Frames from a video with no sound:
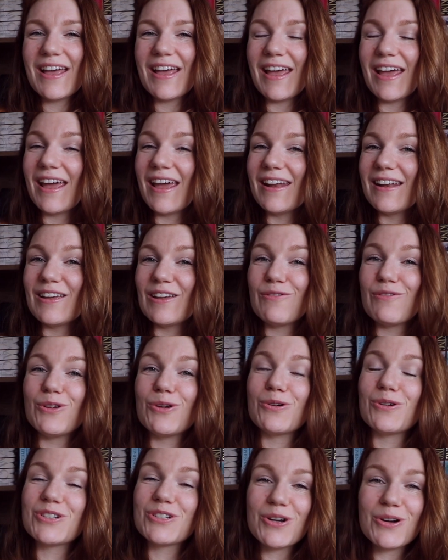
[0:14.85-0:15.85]
And if
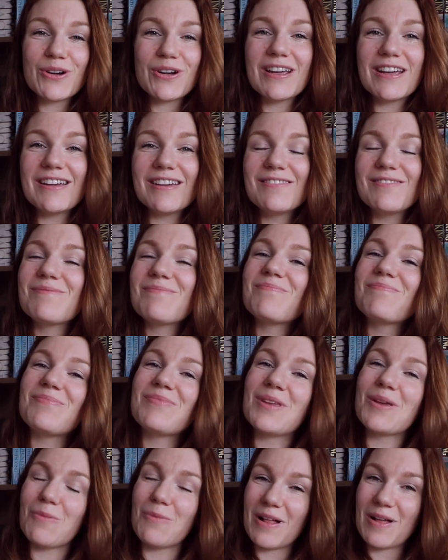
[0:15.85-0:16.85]
you're returning,
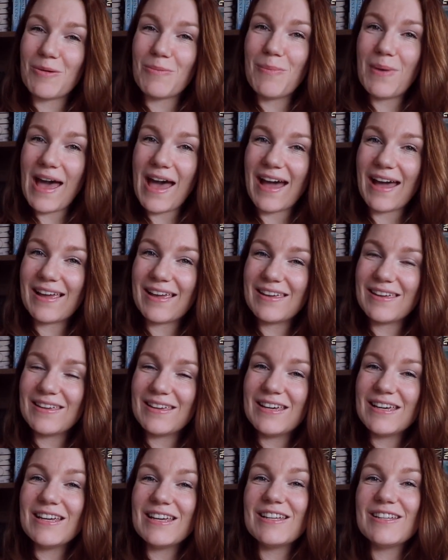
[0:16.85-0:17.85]
welcome back.
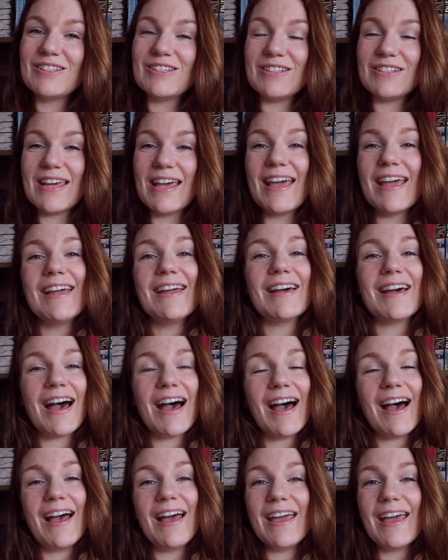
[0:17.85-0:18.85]
Today
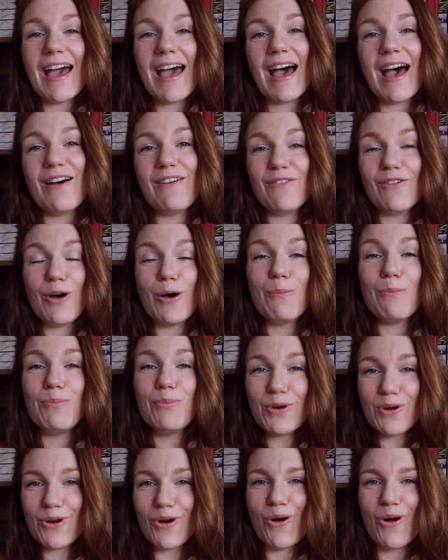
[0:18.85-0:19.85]
I have a
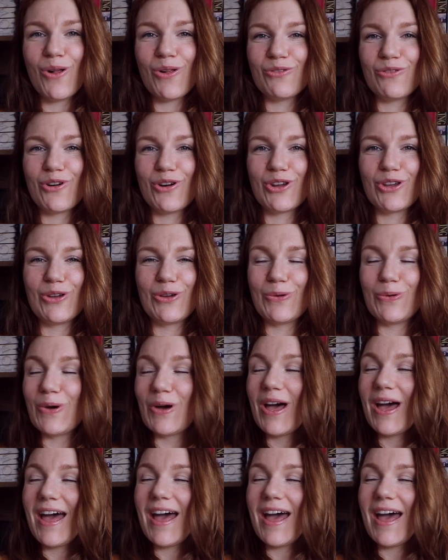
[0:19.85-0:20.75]
book haul for you.